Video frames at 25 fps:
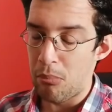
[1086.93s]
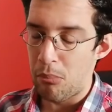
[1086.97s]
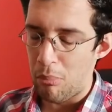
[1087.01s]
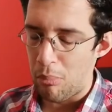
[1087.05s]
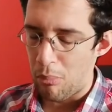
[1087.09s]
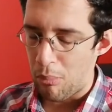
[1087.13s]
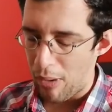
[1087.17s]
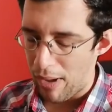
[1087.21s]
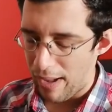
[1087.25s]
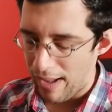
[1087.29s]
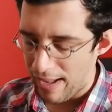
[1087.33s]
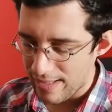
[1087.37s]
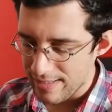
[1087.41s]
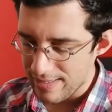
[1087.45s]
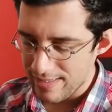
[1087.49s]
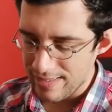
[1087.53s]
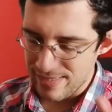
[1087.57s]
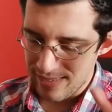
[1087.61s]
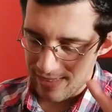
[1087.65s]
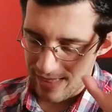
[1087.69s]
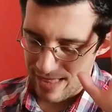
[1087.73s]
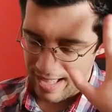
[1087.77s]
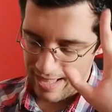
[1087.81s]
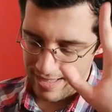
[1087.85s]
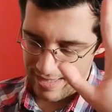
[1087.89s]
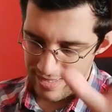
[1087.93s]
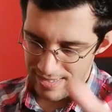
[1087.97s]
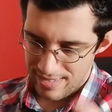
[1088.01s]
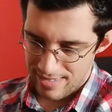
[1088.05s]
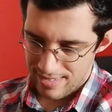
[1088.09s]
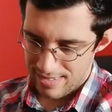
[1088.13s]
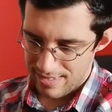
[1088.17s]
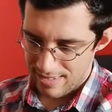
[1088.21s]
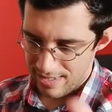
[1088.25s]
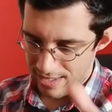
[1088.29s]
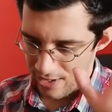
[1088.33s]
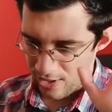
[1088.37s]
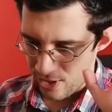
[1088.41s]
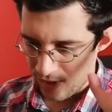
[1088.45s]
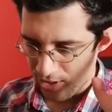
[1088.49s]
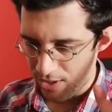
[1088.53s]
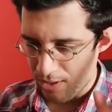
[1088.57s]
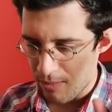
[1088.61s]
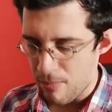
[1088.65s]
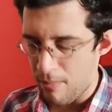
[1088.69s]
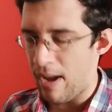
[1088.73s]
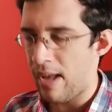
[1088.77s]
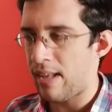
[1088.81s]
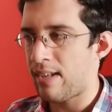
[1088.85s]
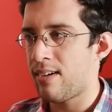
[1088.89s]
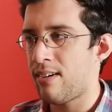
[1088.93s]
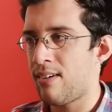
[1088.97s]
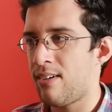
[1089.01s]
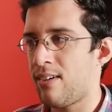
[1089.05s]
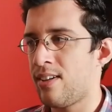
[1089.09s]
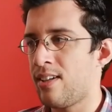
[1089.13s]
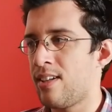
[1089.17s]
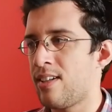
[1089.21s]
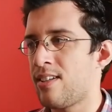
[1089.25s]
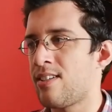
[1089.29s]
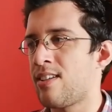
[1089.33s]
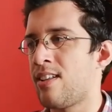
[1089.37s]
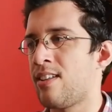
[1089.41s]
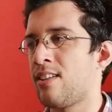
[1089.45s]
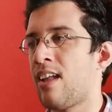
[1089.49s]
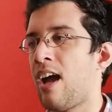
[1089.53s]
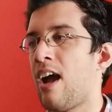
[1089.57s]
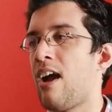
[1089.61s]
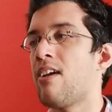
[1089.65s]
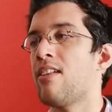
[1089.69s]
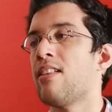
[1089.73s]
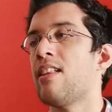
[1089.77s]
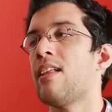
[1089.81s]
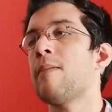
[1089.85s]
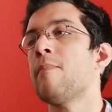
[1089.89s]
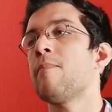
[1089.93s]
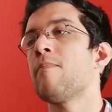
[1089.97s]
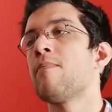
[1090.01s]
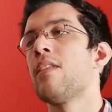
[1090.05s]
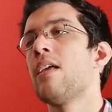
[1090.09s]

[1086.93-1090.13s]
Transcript: but that's another matter in its entirety.